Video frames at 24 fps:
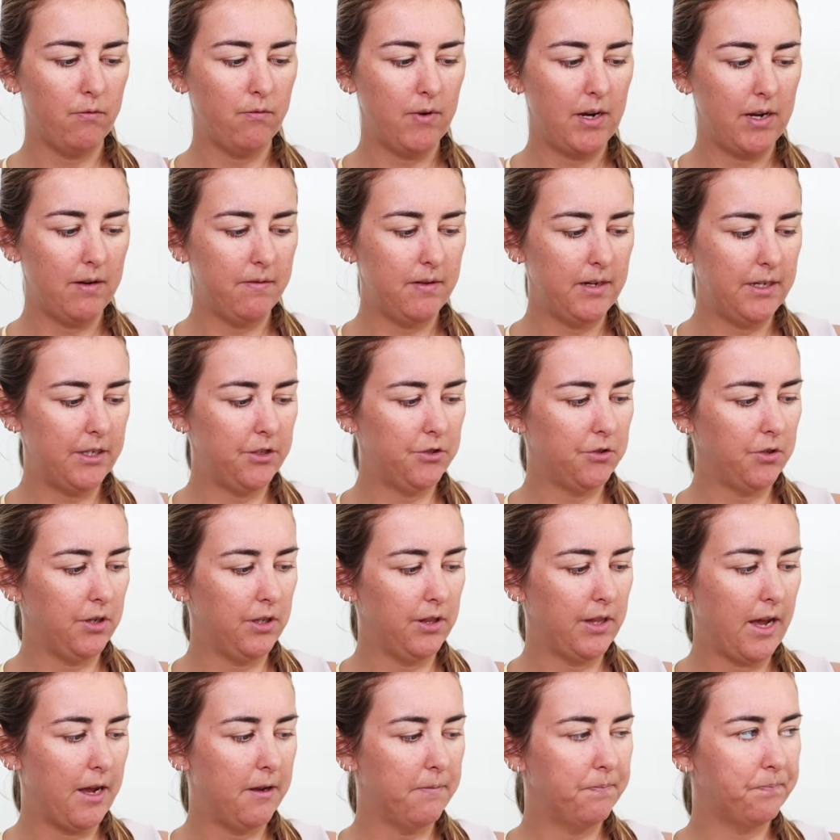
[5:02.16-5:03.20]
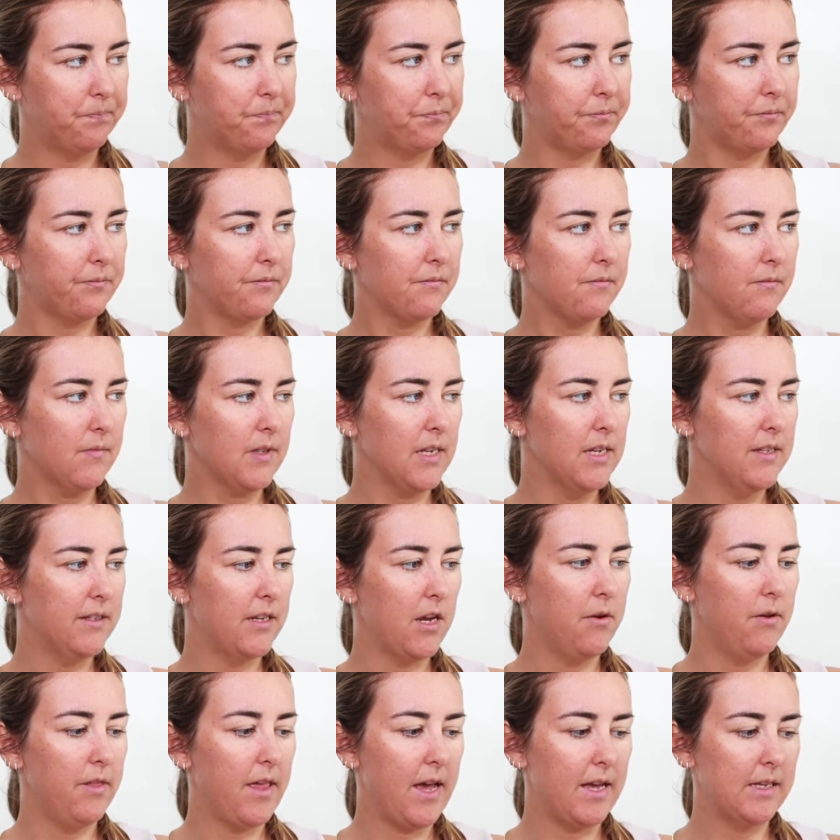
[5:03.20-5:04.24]
I really enjoyed that.
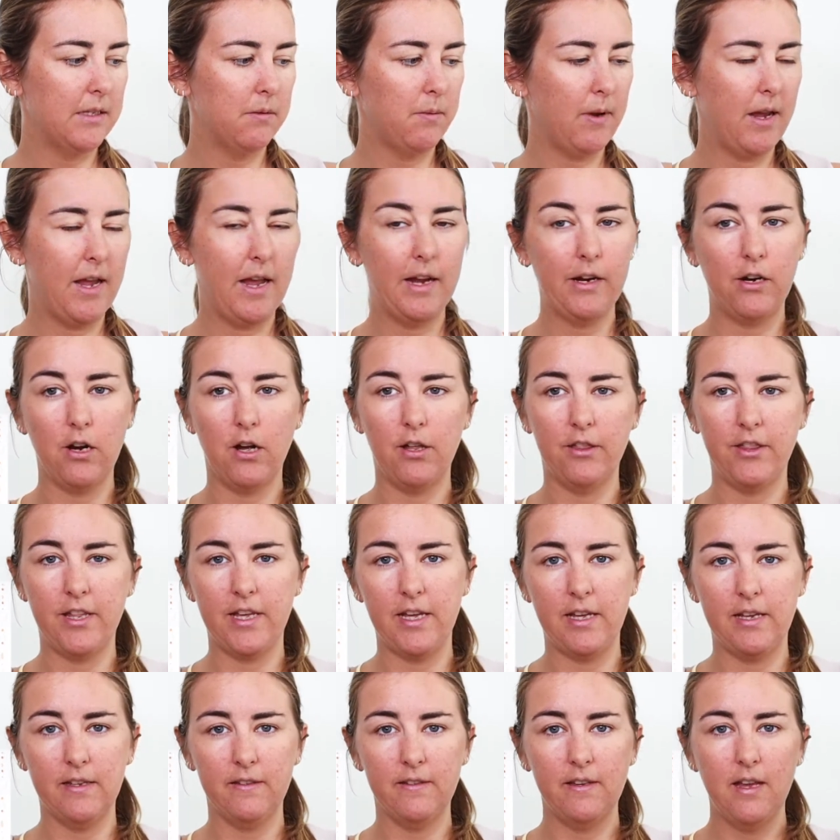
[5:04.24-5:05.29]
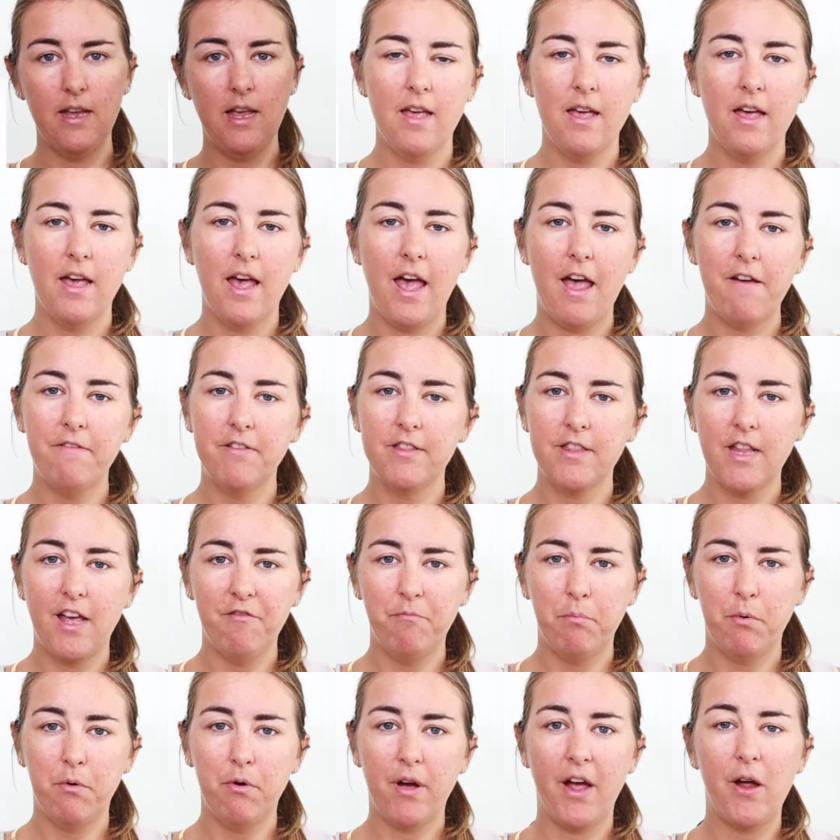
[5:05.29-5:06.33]
So that's why I got these. Everything
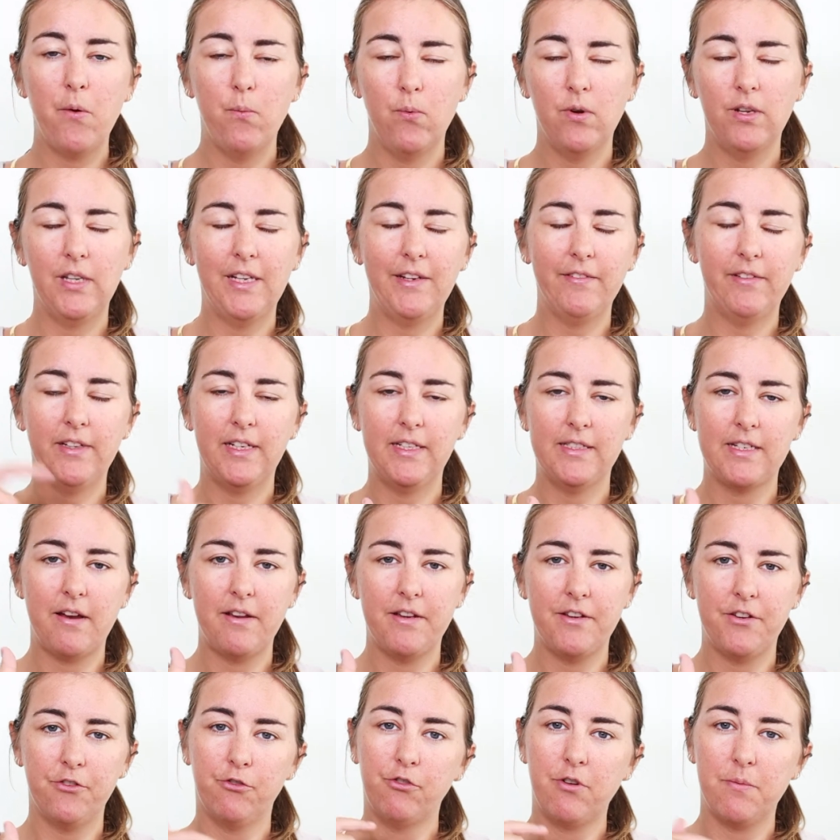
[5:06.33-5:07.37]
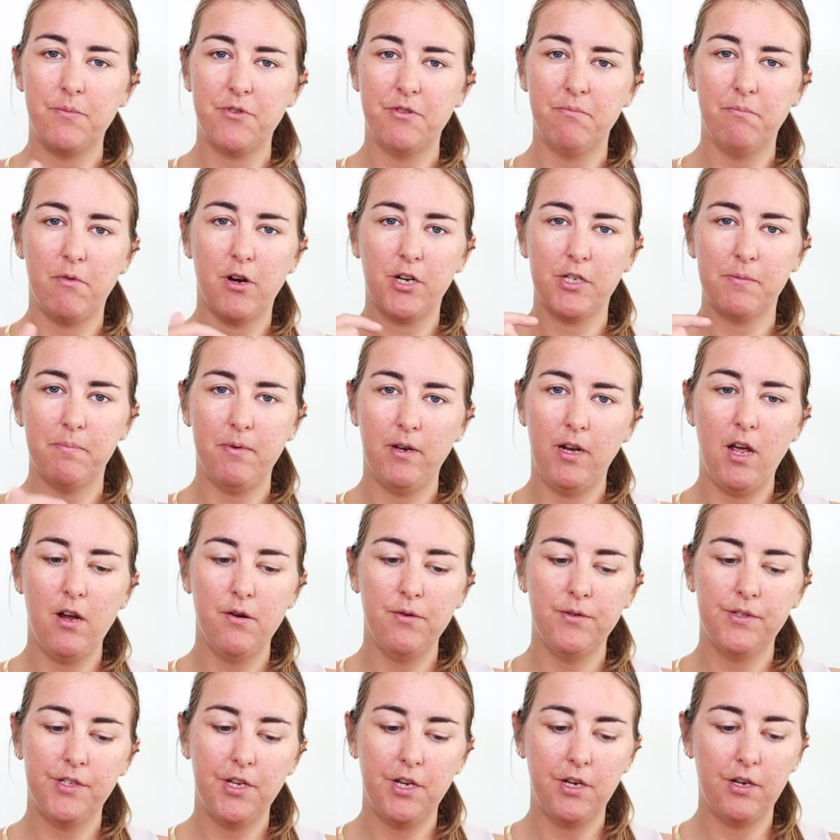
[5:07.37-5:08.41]
that I bought, I will leave a link down in the description box
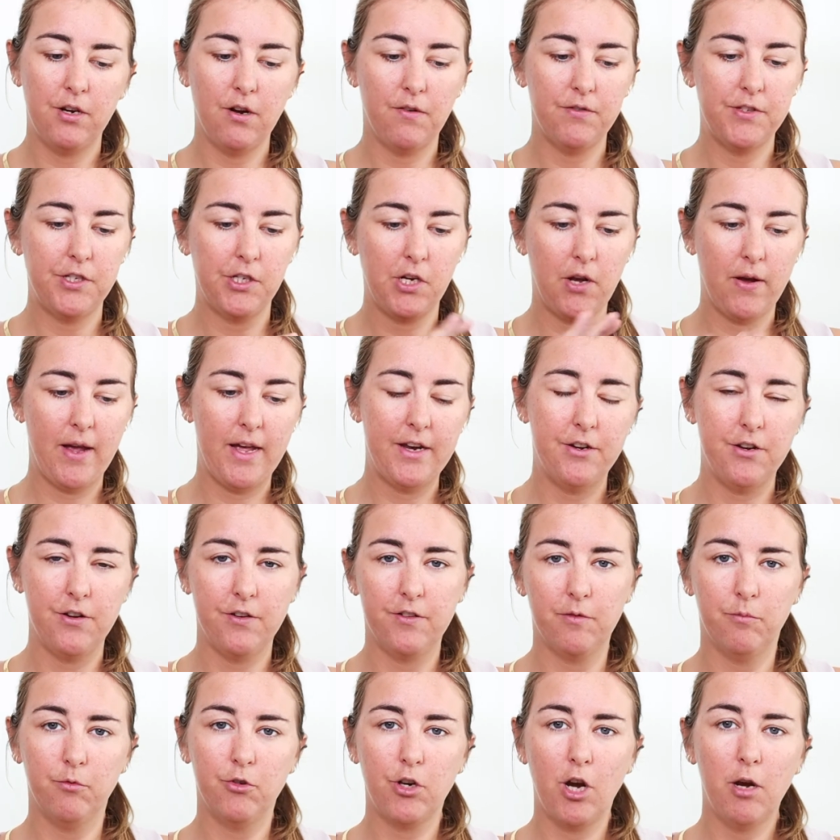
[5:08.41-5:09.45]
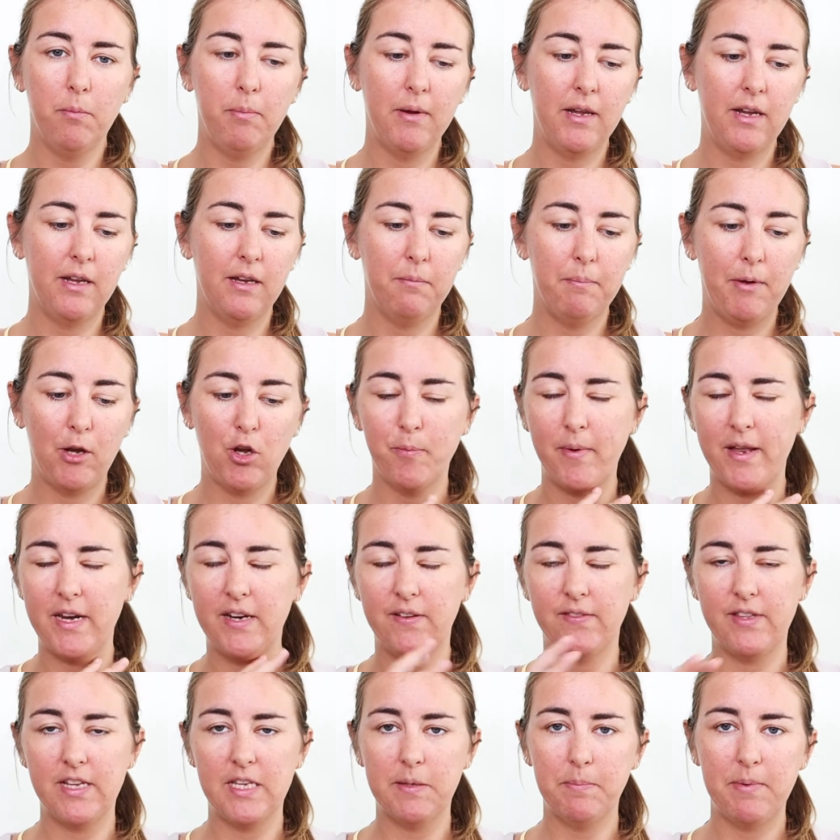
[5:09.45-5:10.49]
below, so you can obviously go ahead and do some shopping, pick up
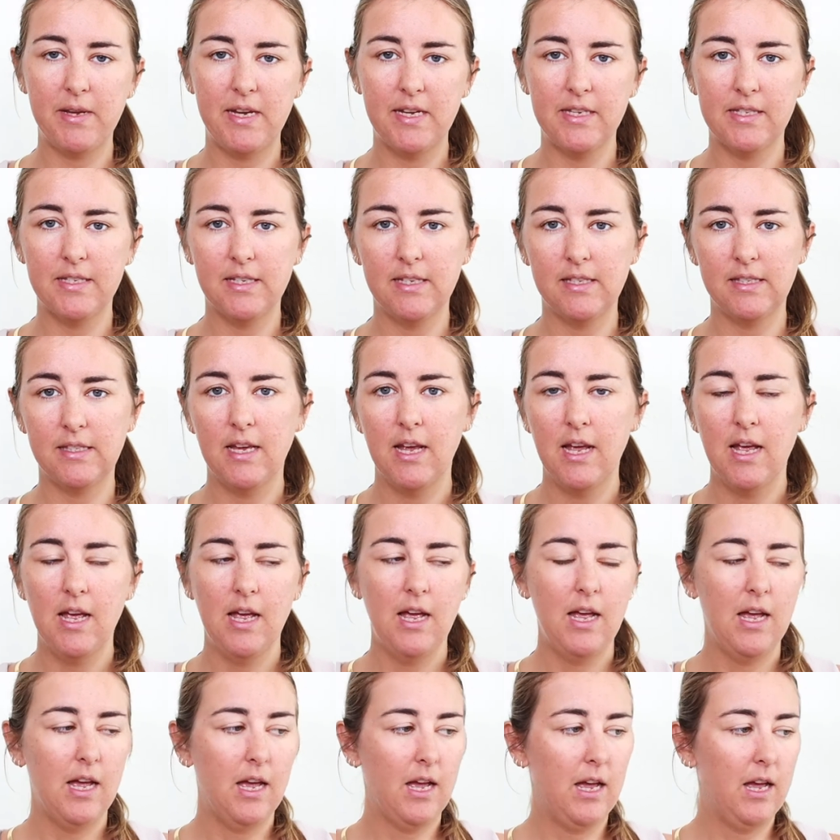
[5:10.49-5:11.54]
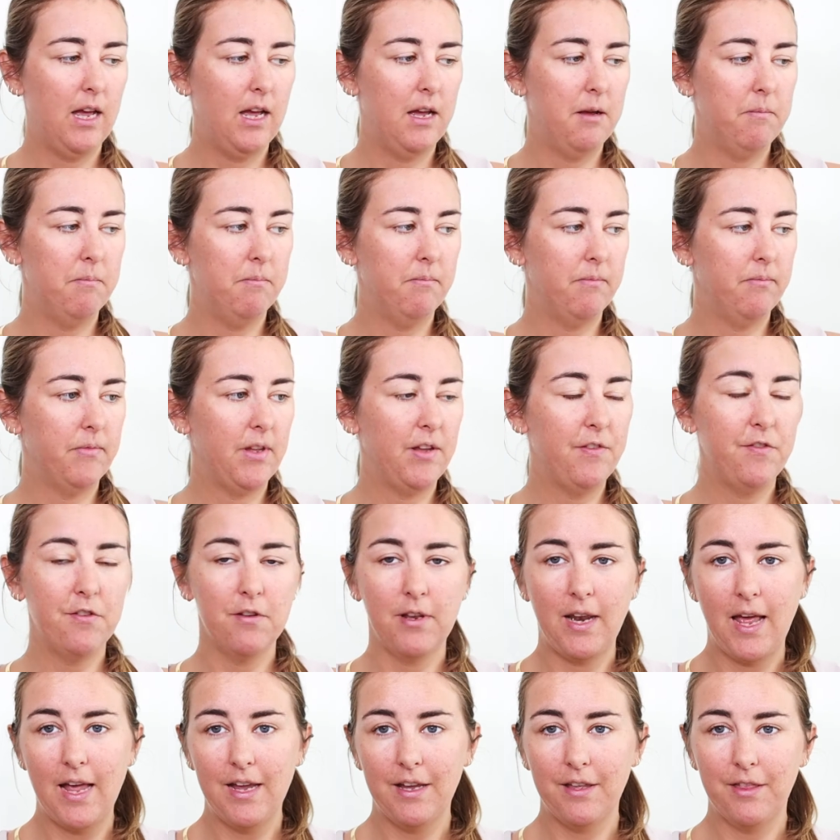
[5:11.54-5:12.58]
any of these pieces if
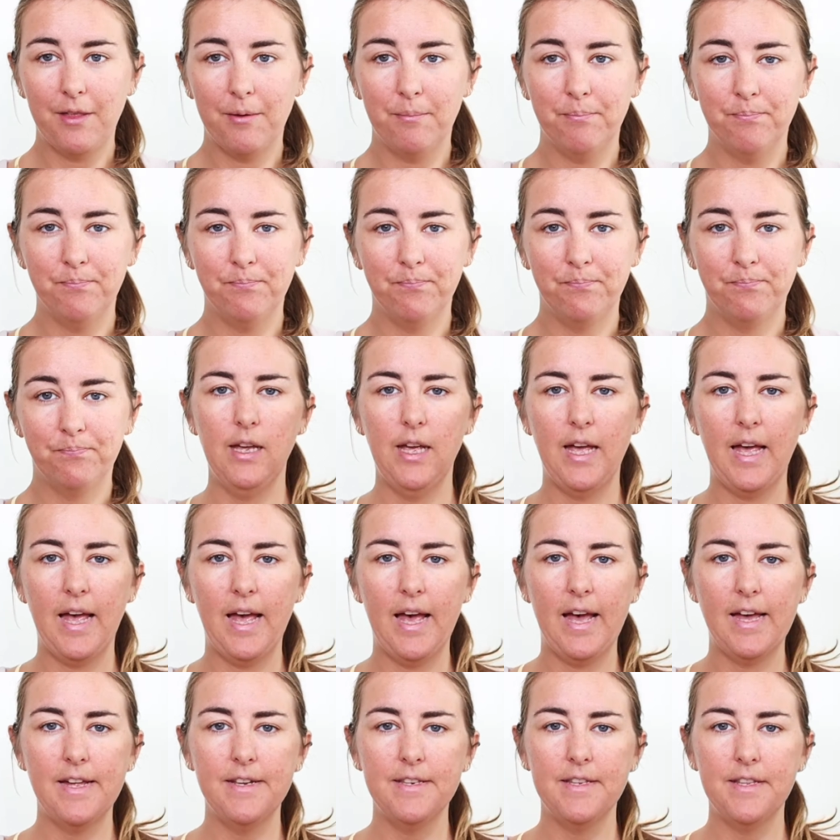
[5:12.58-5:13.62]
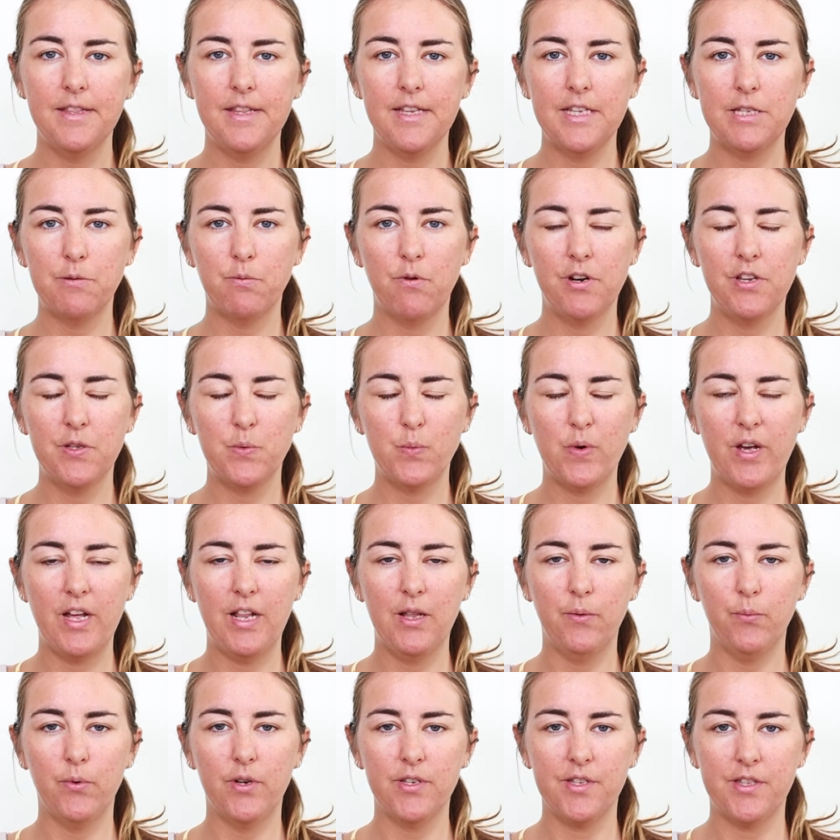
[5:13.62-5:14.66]
you like them. And this one as
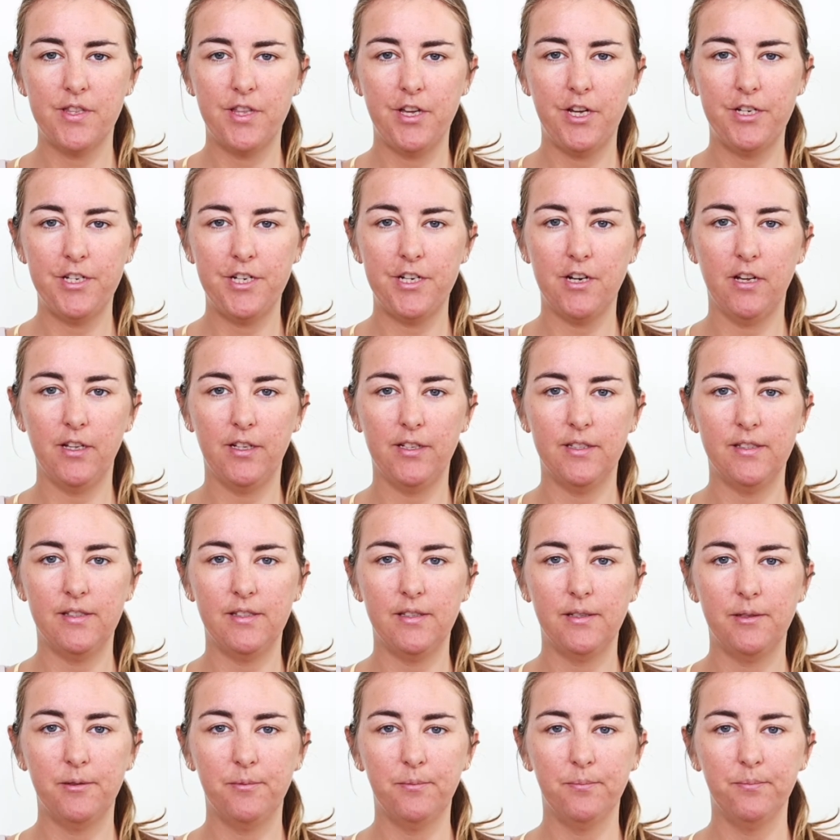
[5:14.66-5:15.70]
well was $30.